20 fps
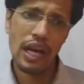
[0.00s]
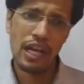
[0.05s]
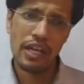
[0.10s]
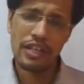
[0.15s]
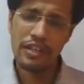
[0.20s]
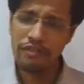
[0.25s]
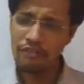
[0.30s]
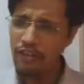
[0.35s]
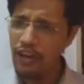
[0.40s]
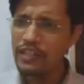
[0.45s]

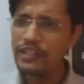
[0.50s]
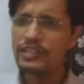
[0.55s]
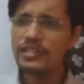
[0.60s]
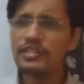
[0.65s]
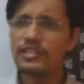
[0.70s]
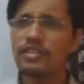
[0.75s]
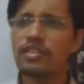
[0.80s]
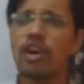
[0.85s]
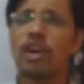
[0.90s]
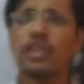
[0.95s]
in fact
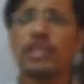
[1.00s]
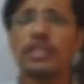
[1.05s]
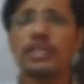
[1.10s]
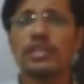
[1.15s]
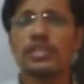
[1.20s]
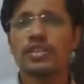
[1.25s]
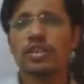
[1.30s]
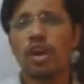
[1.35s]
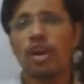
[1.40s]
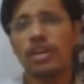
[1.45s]
it's not
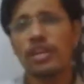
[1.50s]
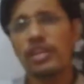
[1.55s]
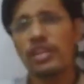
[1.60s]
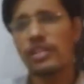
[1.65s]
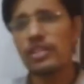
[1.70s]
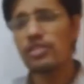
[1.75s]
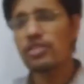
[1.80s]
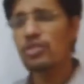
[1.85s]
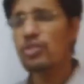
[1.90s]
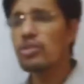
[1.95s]

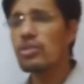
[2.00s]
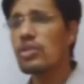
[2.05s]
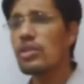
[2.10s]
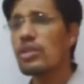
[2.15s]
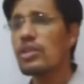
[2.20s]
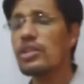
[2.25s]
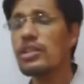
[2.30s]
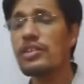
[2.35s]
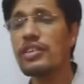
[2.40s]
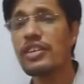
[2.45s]
a
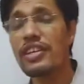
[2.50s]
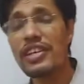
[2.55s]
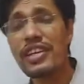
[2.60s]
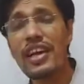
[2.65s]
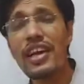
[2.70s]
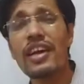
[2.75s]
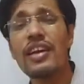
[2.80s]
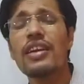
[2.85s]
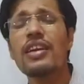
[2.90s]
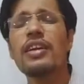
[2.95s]

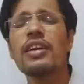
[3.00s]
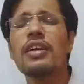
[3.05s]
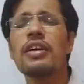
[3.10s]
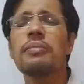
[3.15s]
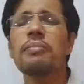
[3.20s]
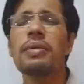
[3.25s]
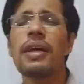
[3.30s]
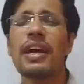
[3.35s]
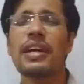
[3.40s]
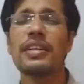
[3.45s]
real
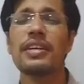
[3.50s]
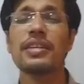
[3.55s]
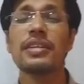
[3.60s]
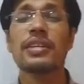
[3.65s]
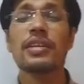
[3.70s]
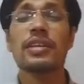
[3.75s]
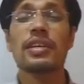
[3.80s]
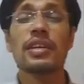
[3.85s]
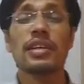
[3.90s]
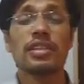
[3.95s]

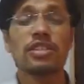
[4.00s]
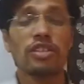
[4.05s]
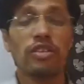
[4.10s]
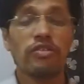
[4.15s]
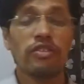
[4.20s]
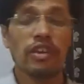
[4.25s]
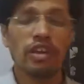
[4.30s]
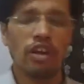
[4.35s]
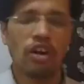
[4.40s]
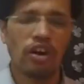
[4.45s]
practical case of
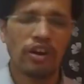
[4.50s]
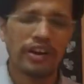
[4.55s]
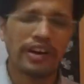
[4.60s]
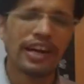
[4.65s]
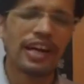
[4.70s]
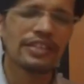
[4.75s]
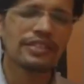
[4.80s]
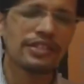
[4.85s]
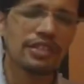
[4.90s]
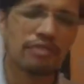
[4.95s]
an
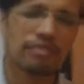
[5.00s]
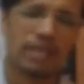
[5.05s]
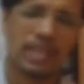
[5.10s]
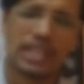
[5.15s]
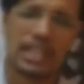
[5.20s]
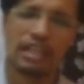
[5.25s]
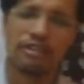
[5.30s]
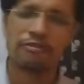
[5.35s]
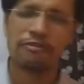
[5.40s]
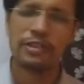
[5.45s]
organization what
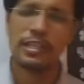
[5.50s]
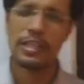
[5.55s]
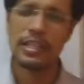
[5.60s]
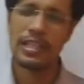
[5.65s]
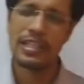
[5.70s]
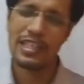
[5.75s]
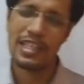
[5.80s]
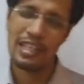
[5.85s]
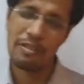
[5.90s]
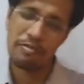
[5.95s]
I have
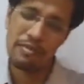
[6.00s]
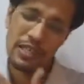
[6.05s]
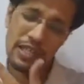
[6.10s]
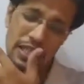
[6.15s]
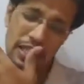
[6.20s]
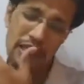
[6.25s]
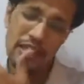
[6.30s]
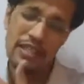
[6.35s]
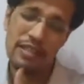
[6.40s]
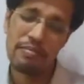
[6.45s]
taken a
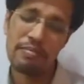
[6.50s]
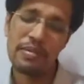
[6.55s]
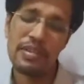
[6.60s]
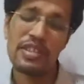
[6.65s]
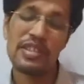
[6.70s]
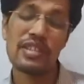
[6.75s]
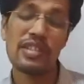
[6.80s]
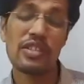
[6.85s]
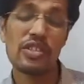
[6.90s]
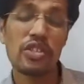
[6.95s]
bit
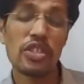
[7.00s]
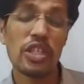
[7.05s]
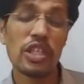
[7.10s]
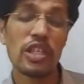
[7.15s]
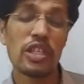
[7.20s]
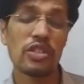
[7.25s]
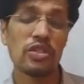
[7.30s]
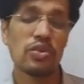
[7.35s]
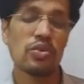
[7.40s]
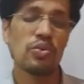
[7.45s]
easy
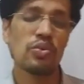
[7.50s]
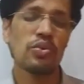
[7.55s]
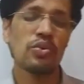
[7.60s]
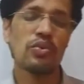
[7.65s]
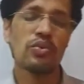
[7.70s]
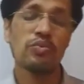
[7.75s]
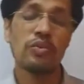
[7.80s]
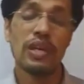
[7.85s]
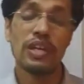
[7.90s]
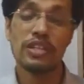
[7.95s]
case to
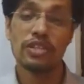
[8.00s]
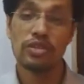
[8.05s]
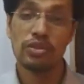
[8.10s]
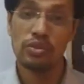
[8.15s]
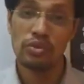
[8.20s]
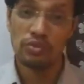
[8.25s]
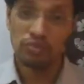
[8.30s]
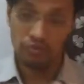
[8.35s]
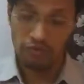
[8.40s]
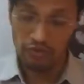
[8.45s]
you as
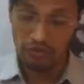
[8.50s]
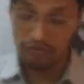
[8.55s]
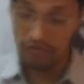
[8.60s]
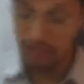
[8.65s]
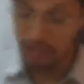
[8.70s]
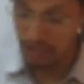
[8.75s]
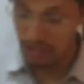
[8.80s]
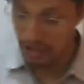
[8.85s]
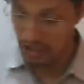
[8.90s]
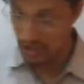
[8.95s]
the
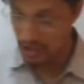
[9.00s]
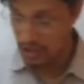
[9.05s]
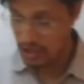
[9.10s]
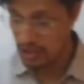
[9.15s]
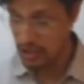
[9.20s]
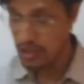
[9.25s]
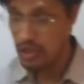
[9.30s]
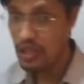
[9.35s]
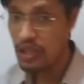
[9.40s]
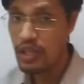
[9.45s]
first
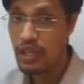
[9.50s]
case.